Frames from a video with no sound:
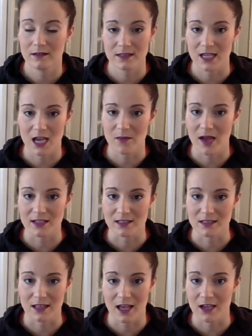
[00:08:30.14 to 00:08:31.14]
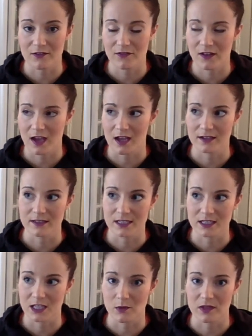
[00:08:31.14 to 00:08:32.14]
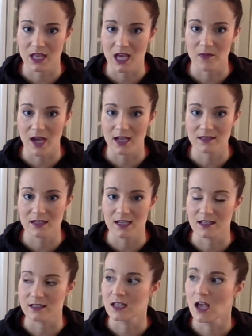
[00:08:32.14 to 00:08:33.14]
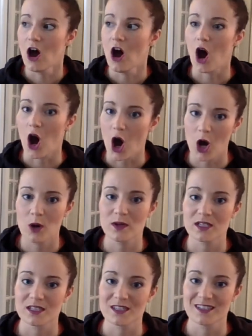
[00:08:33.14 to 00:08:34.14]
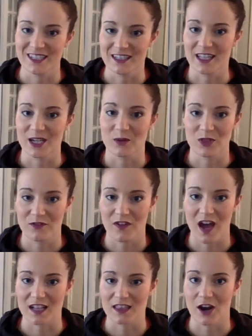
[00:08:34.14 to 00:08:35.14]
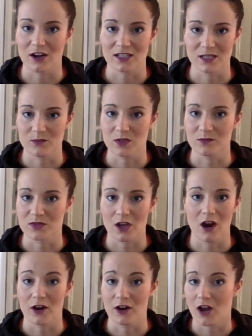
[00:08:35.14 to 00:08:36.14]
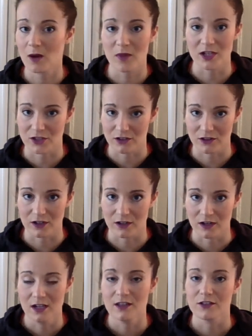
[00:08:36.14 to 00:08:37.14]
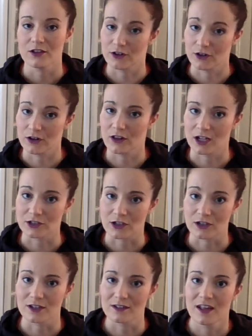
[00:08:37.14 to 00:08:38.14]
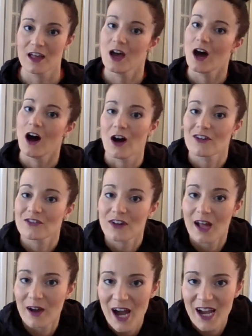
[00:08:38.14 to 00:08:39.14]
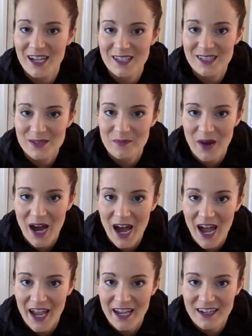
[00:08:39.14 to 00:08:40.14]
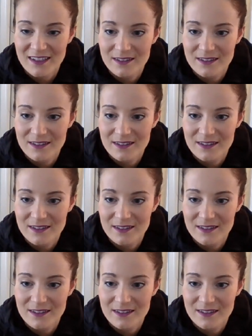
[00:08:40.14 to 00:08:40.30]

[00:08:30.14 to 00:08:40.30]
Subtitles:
the MS life and dealing with MS is always dealing with the fact that our symptoms are not muscular, they're neurological. All for now, guys. Bye.